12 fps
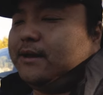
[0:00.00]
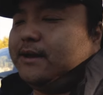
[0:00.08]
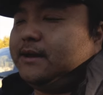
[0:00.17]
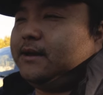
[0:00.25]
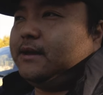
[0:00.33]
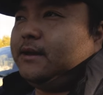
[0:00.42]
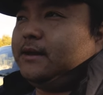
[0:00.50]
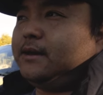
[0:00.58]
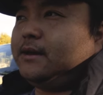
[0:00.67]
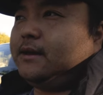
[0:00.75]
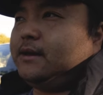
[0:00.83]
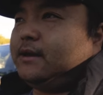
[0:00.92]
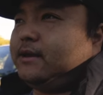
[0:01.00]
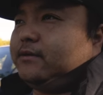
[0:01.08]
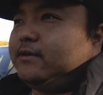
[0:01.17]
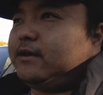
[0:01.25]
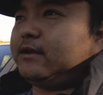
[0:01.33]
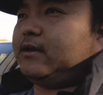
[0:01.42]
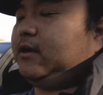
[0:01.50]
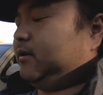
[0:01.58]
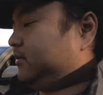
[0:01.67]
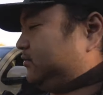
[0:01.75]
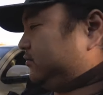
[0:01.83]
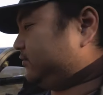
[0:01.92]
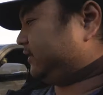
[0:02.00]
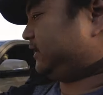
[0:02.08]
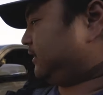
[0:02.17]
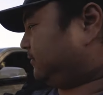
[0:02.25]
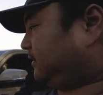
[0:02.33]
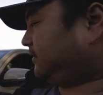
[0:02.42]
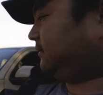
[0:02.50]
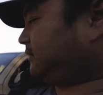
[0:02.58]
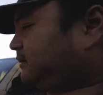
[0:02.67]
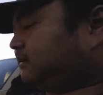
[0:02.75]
right? And you're thinking, oh, cool, they gave me